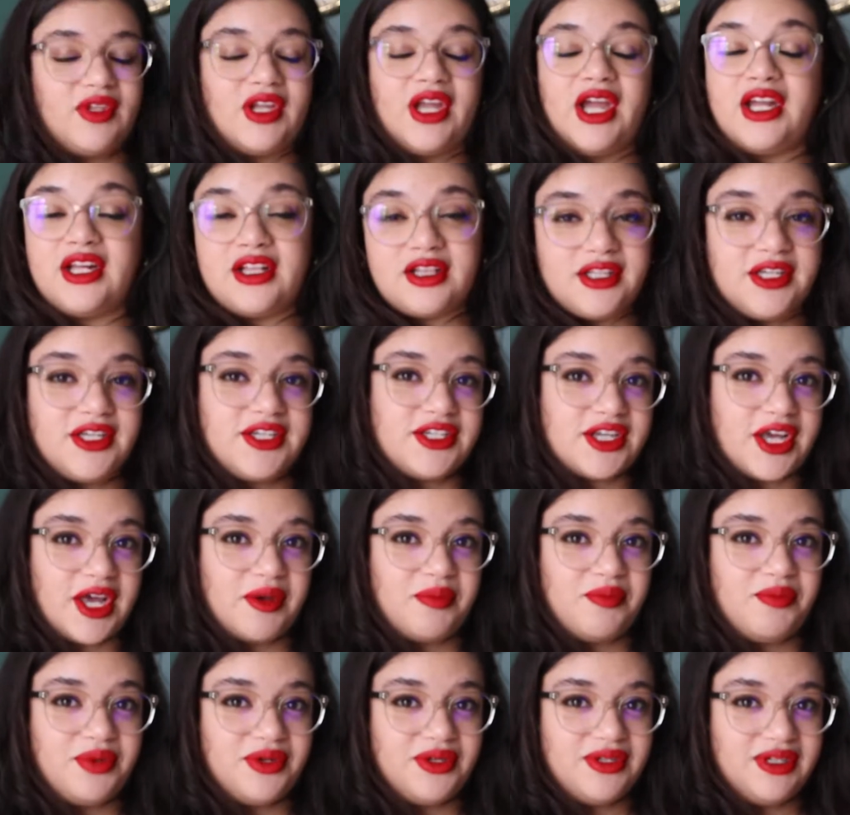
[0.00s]
I cleaned
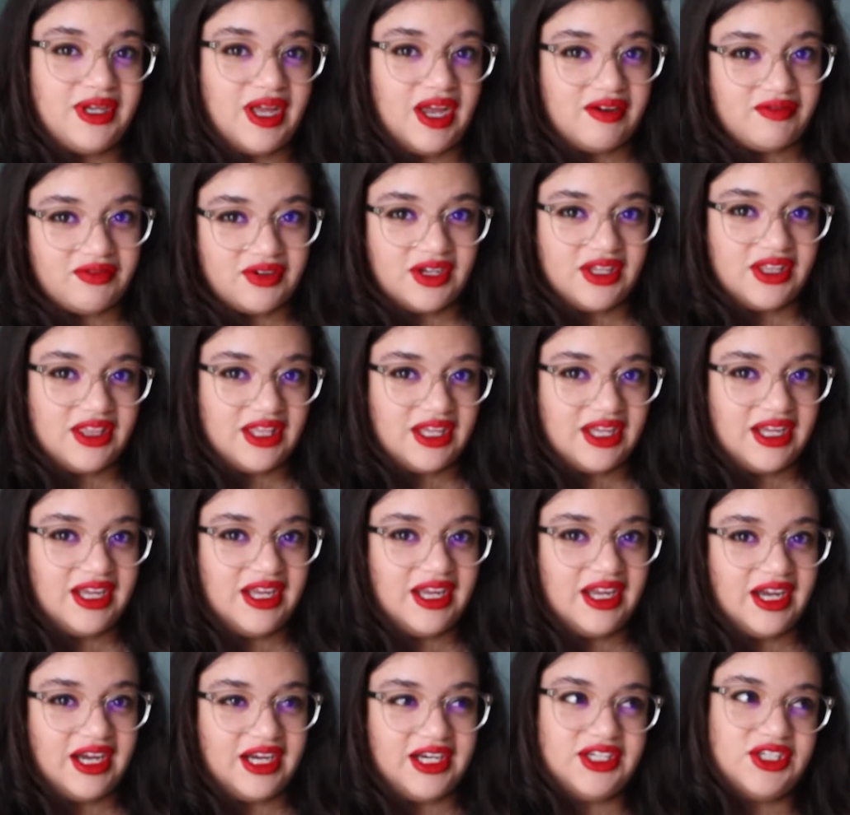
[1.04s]
up
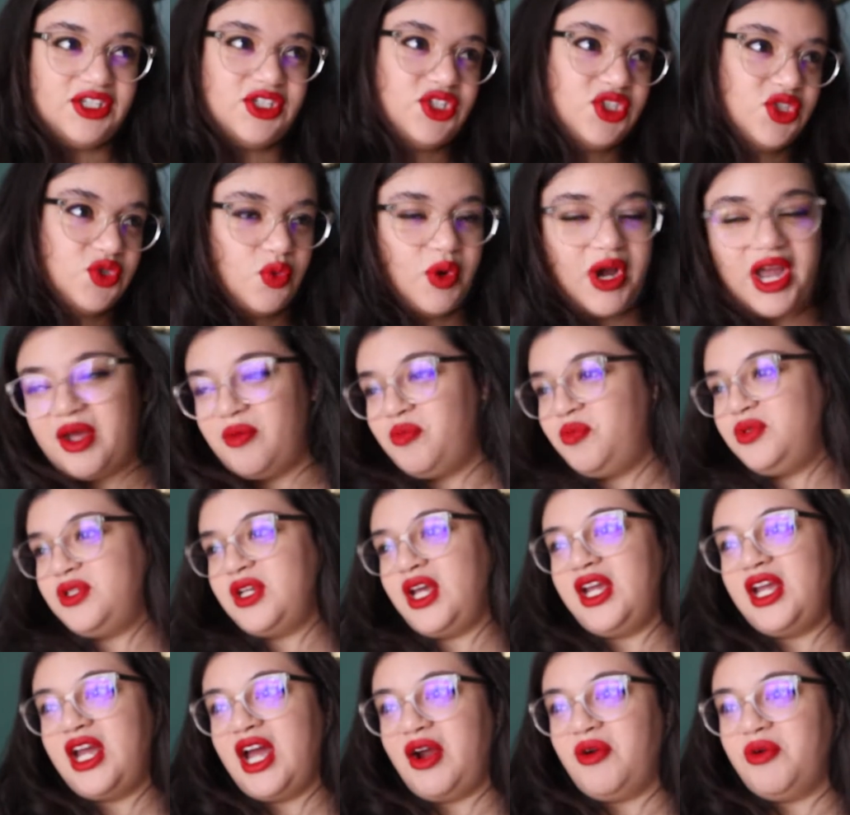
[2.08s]
everything, I swept,
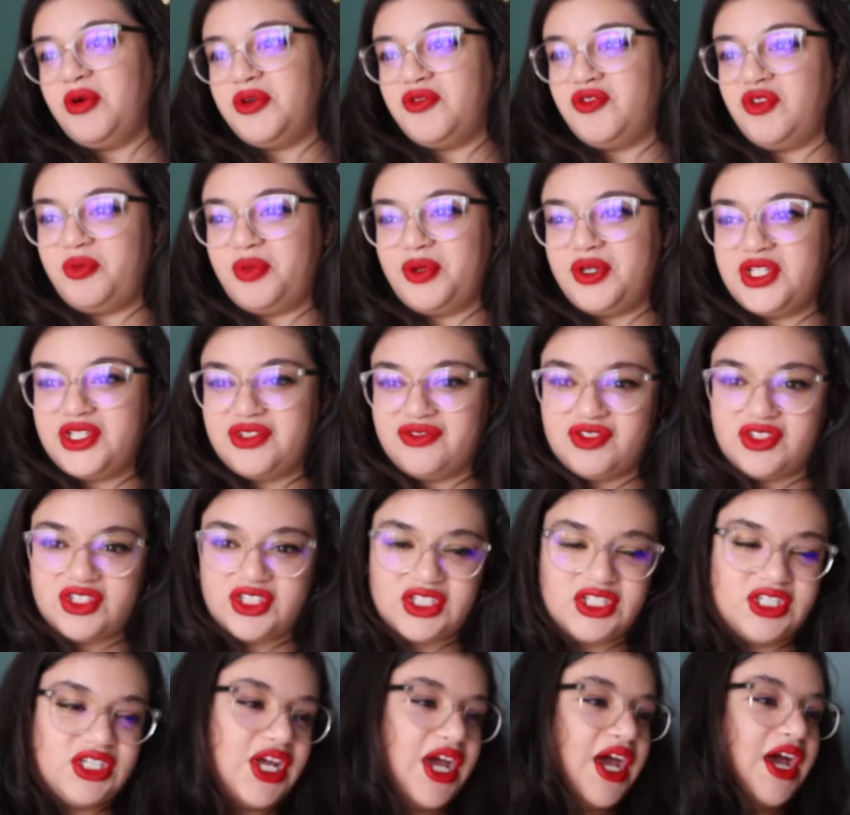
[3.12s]
I got rid of a bunch of
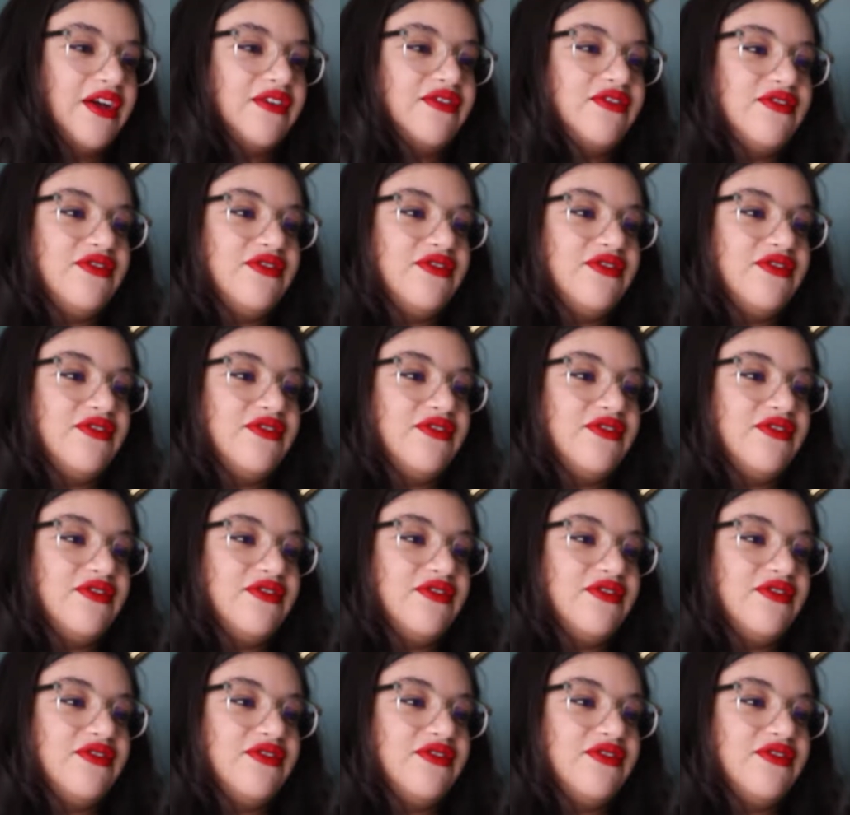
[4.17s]
stuff.